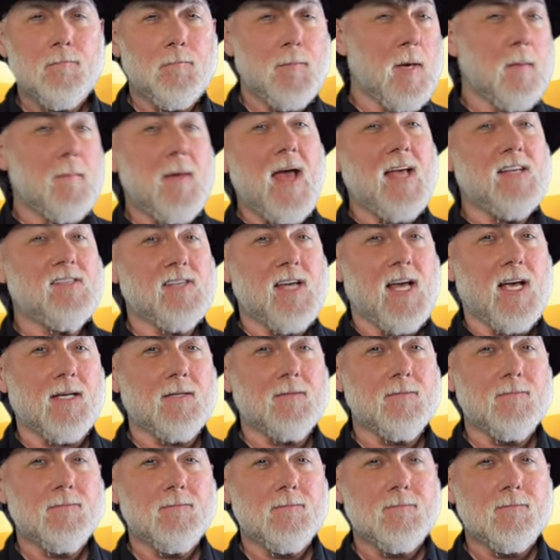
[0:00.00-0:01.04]
be amazing,
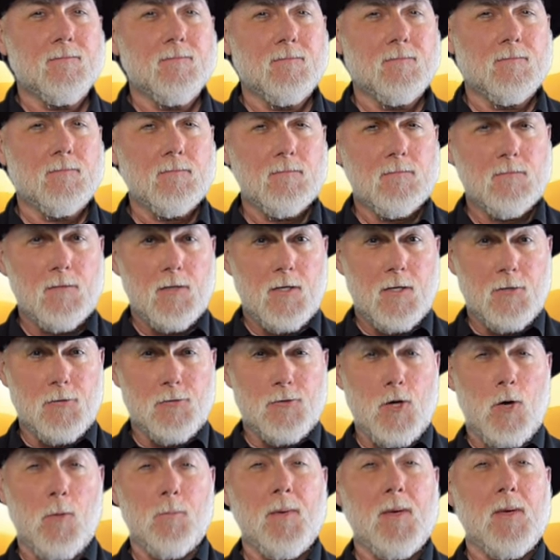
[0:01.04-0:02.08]
and
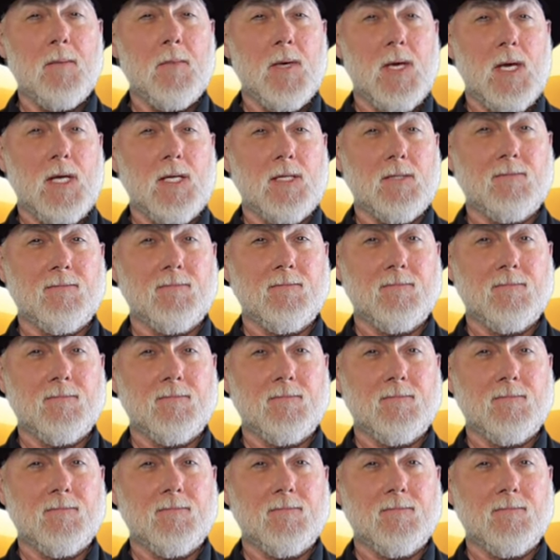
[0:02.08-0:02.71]
don't be mean.